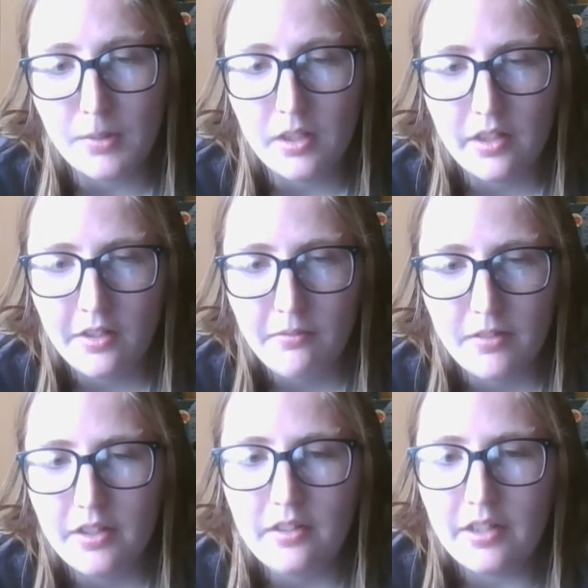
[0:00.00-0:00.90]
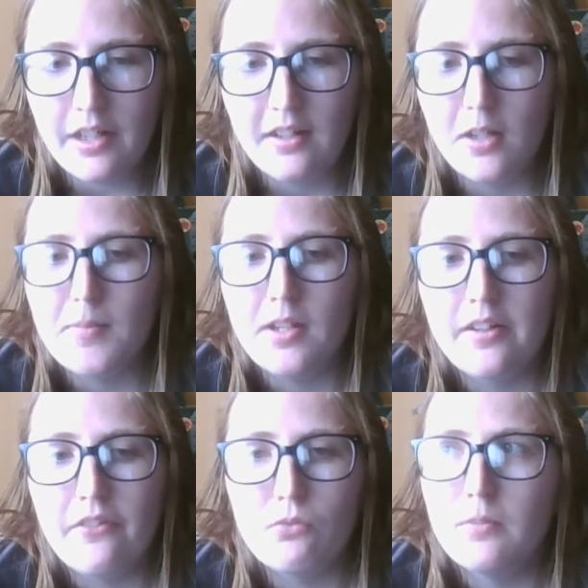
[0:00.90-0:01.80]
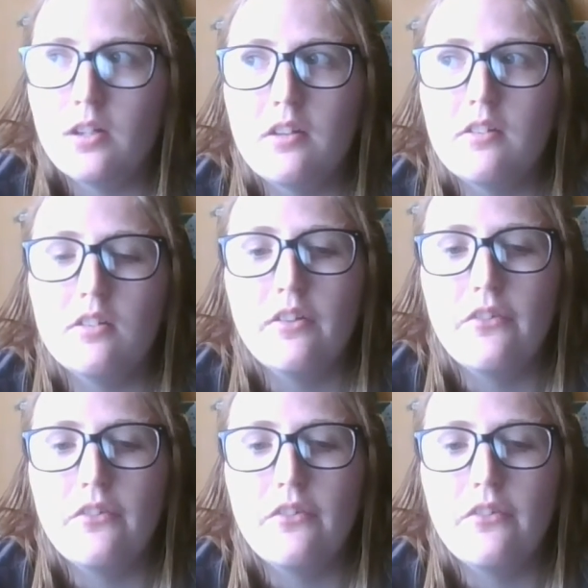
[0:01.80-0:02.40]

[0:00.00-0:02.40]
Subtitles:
but anyway, yeah, I mean, that's my